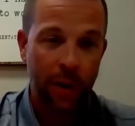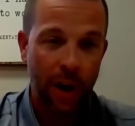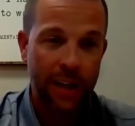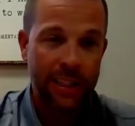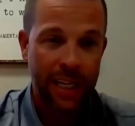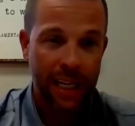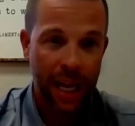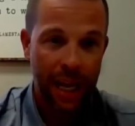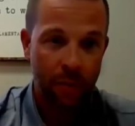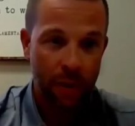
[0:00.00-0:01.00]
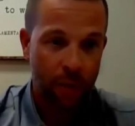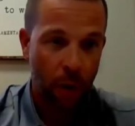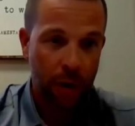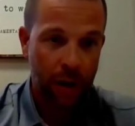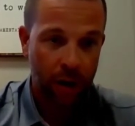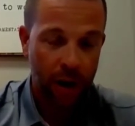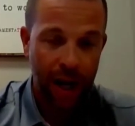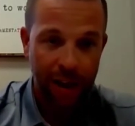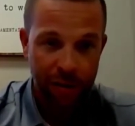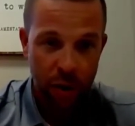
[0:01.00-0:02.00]
with us and referring their
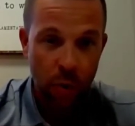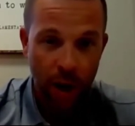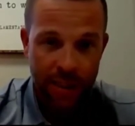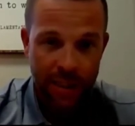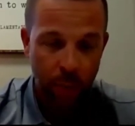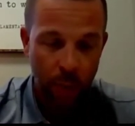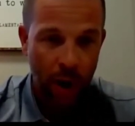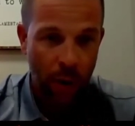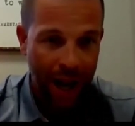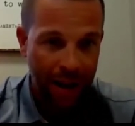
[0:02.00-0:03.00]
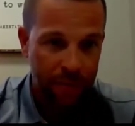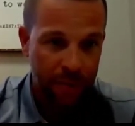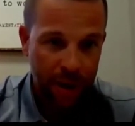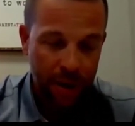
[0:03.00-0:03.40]
clients to us, then we don't have